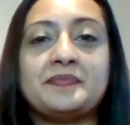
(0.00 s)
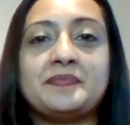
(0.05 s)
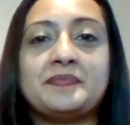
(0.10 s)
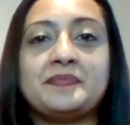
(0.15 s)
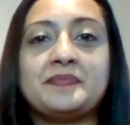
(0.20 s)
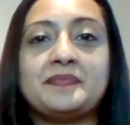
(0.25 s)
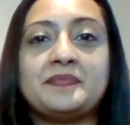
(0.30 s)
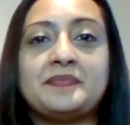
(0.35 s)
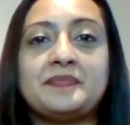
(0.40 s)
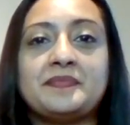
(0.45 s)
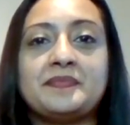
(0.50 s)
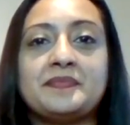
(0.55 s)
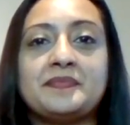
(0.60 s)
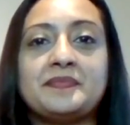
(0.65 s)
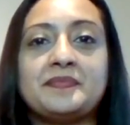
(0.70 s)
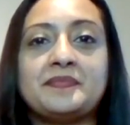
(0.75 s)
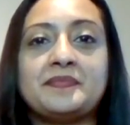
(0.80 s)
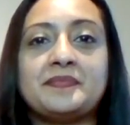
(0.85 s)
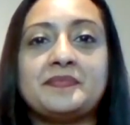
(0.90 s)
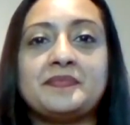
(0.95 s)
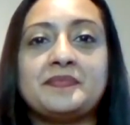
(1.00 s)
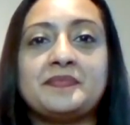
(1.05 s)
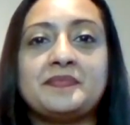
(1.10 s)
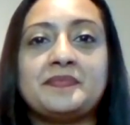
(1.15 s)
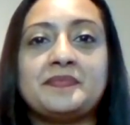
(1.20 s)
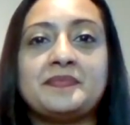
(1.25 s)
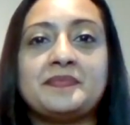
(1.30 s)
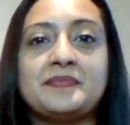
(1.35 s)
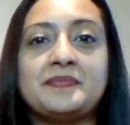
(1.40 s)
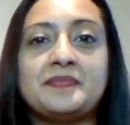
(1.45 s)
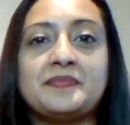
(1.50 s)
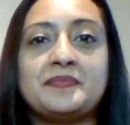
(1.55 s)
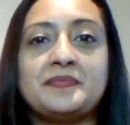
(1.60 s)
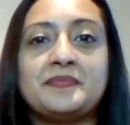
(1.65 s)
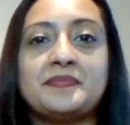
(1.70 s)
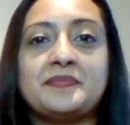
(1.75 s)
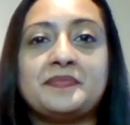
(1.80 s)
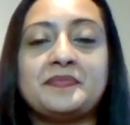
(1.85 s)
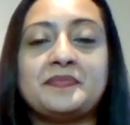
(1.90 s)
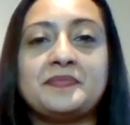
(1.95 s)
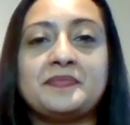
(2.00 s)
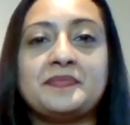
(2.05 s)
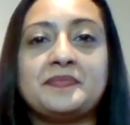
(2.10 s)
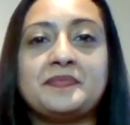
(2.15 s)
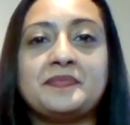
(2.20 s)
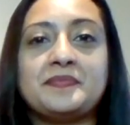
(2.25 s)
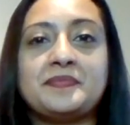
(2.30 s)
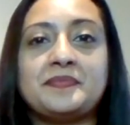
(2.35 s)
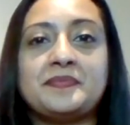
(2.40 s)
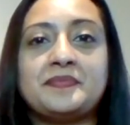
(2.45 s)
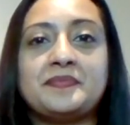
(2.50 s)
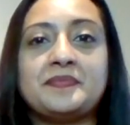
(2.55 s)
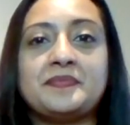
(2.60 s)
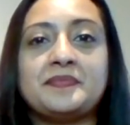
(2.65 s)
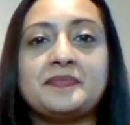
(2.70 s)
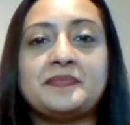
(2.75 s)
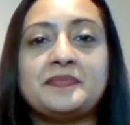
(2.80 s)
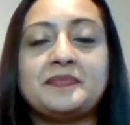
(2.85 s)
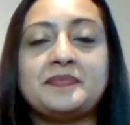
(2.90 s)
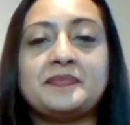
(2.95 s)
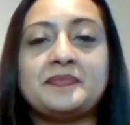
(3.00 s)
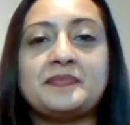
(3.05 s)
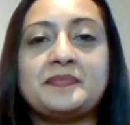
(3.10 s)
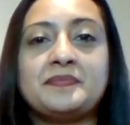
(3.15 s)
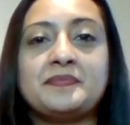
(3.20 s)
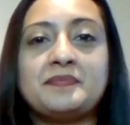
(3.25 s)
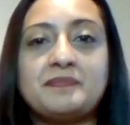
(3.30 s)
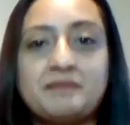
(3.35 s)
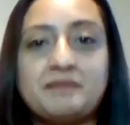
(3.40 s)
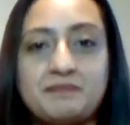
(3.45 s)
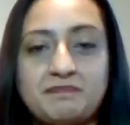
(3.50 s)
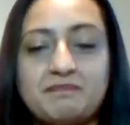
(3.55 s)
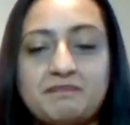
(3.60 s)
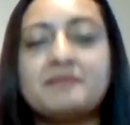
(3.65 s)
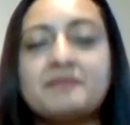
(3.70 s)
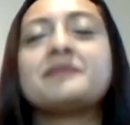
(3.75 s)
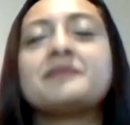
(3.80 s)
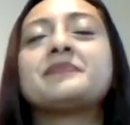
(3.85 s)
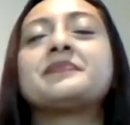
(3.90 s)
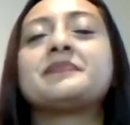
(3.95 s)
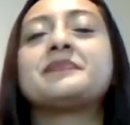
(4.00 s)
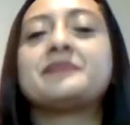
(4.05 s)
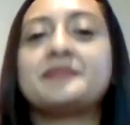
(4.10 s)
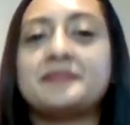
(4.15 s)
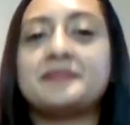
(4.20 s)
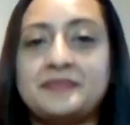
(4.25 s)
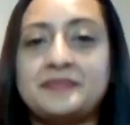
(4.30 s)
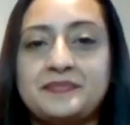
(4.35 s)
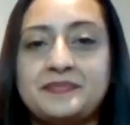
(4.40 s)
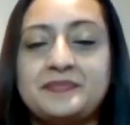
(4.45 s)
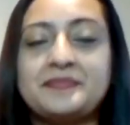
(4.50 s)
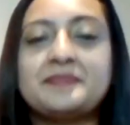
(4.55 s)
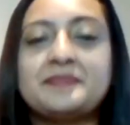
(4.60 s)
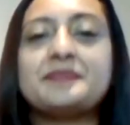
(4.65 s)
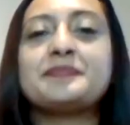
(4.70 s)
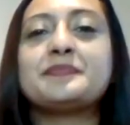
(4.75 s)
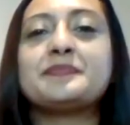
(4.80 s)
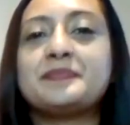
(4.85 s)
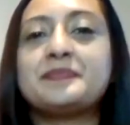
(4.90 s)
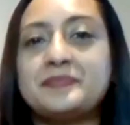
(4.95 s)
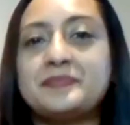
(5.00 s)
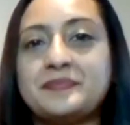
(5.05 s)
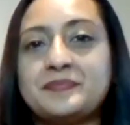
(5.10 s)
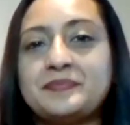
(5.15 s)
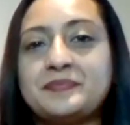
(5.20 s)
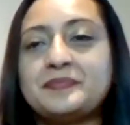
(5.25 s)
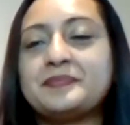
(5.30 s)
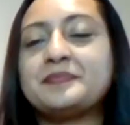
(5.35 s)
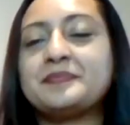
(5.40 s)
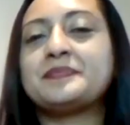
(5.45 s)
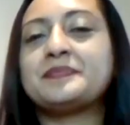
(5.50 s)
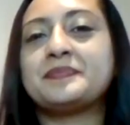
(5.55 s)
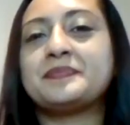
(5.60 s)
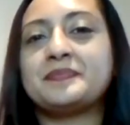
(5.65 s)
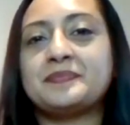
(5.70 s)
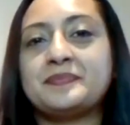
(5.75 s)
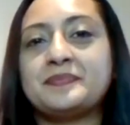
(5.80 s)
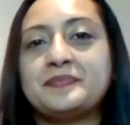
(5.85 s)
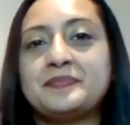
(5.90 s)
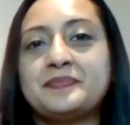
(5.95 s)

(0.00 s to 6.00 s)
[no speech]